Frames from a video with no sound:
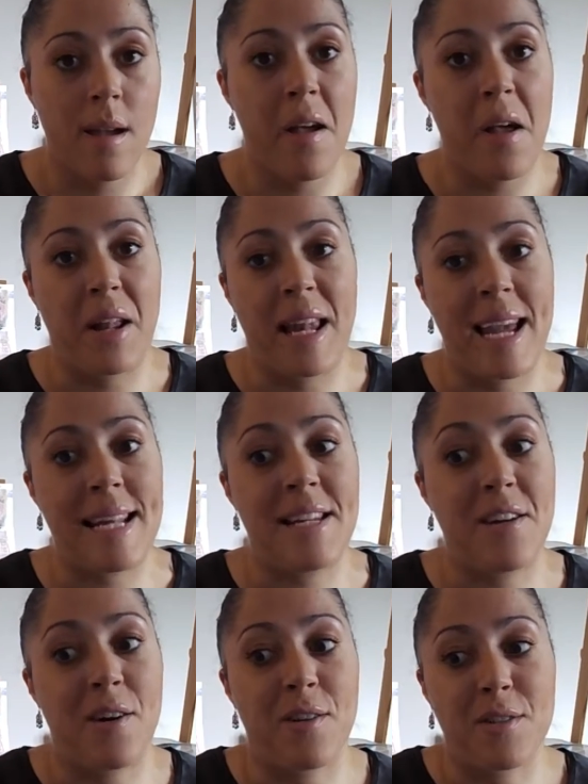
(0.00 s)
her lady
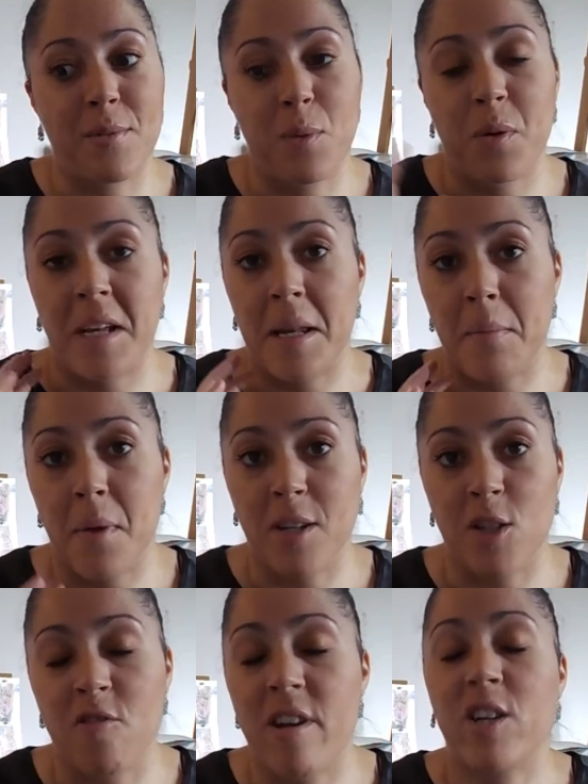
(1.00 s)
garden pointing in my
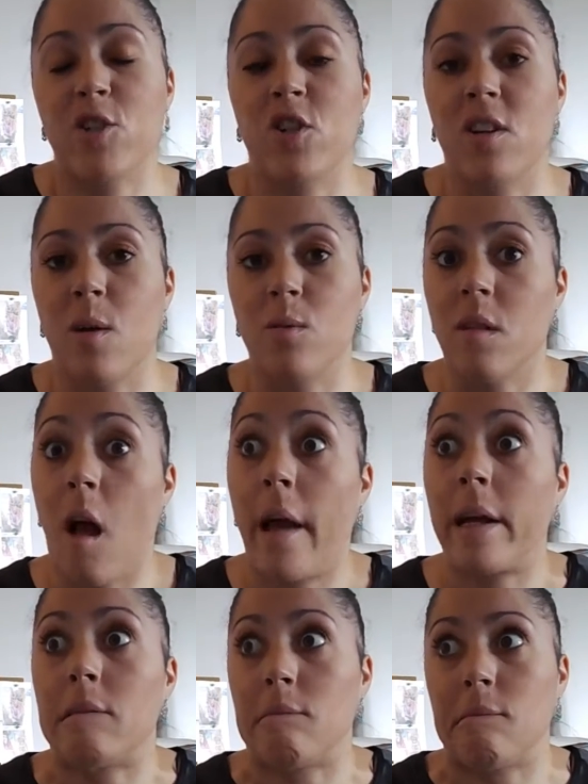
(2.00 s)
direction, and I was
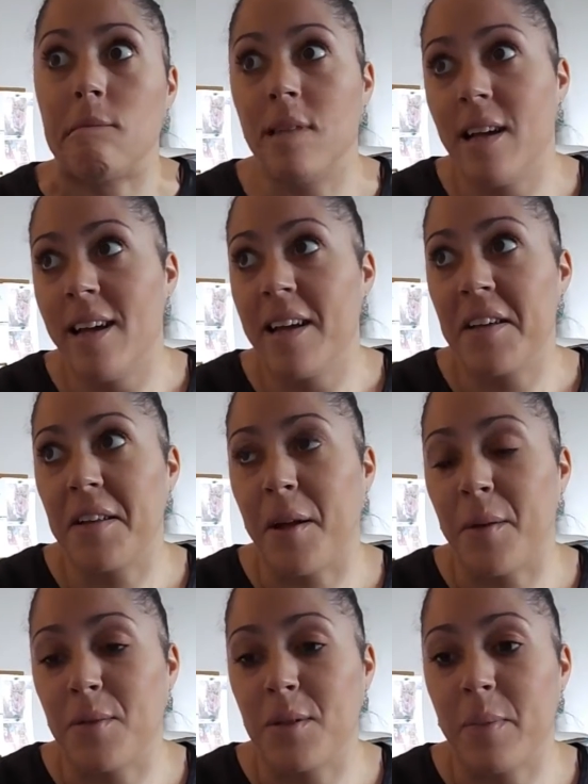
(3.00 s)
like,
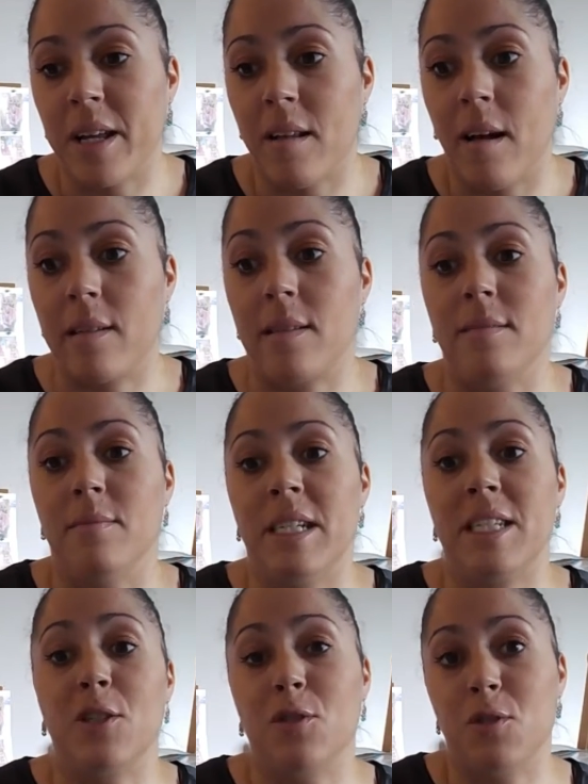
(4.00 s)
I was a bit like, oh my
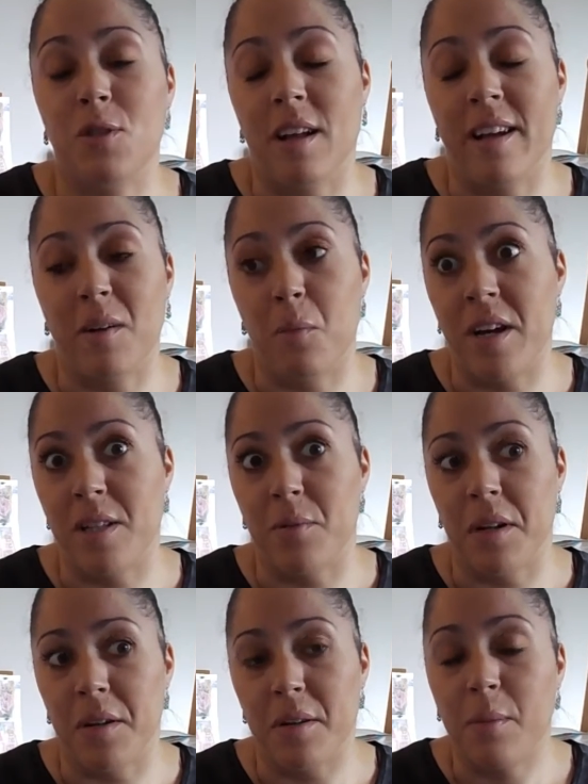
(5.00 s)
god, like where do I
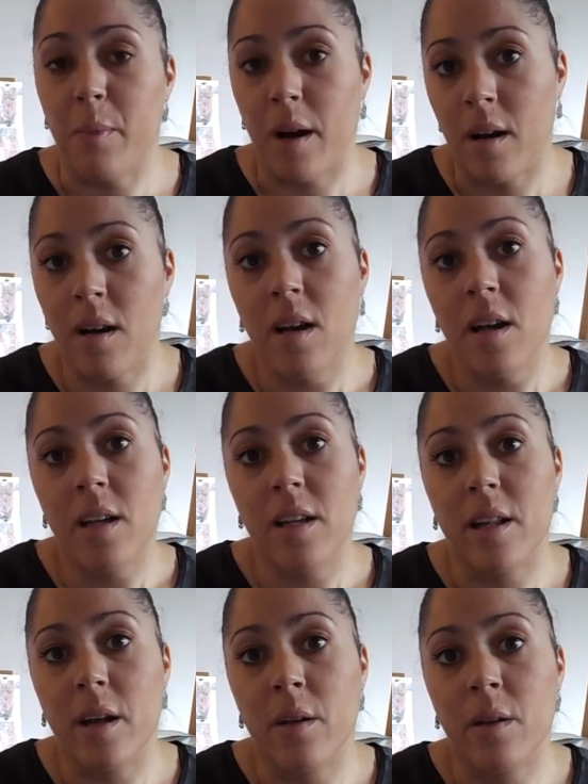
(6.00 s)
look? But
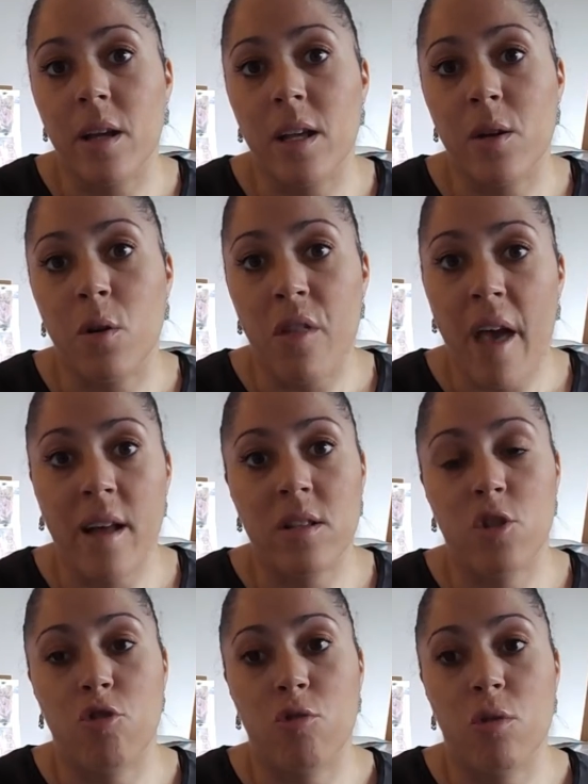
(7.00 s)
you're there
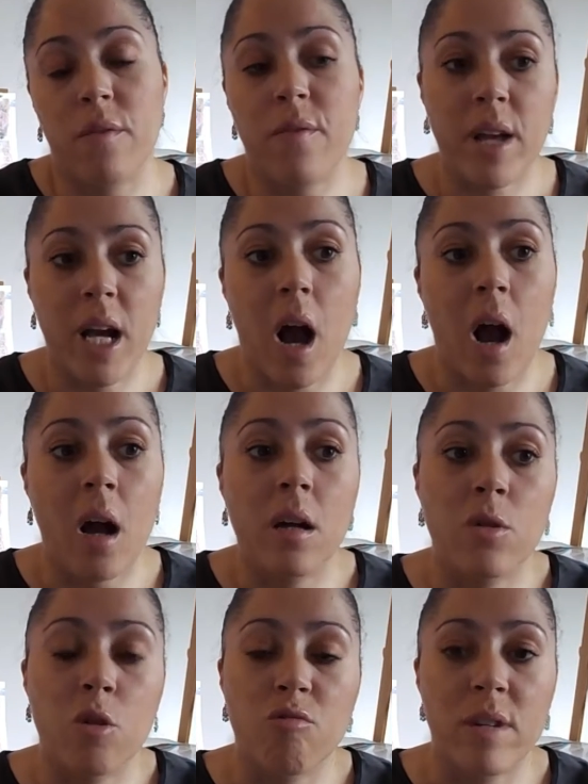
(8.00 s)
to draw the figure,
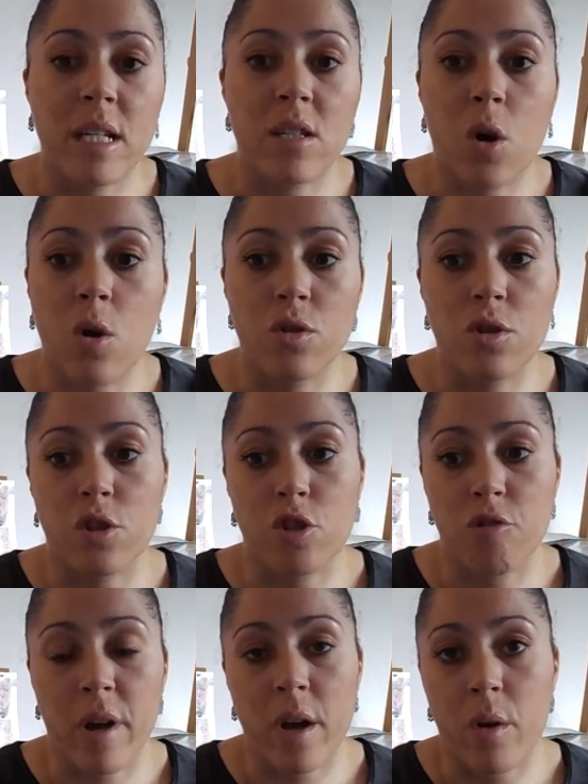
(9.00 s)
not really to
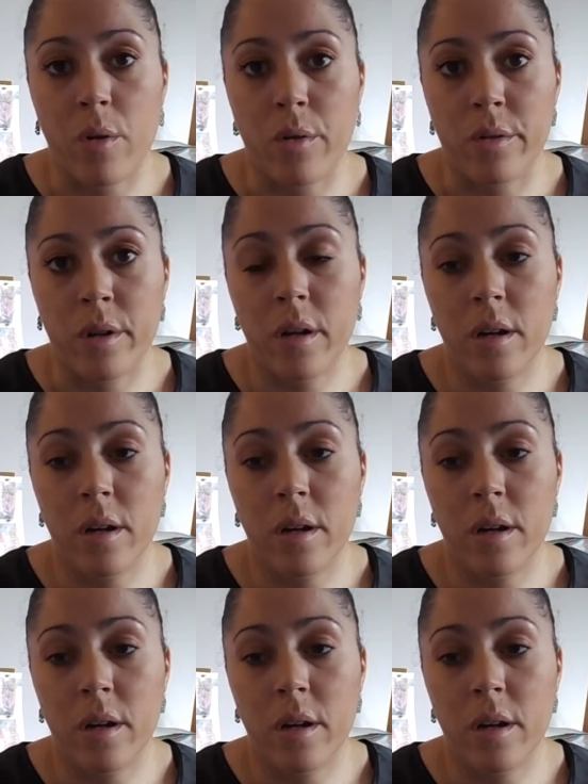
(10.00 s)
concentrate on